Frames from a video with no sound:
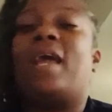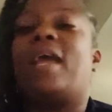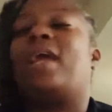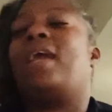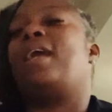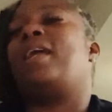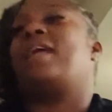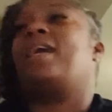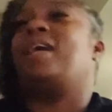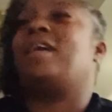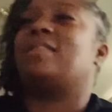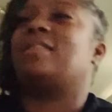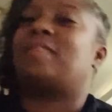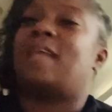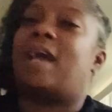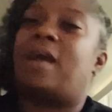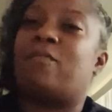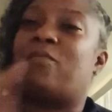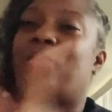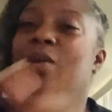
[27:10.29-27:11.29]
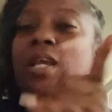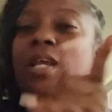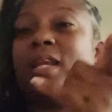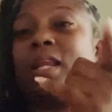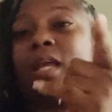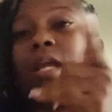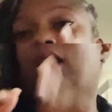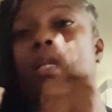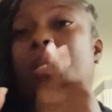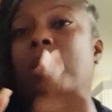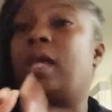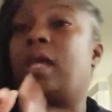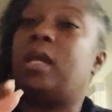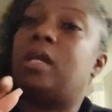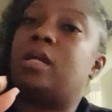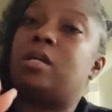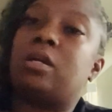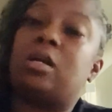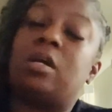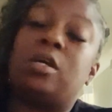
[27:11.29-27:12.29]
and hit that
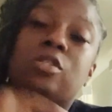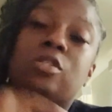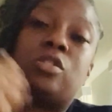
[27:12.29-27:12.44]
ring-a-ding-ding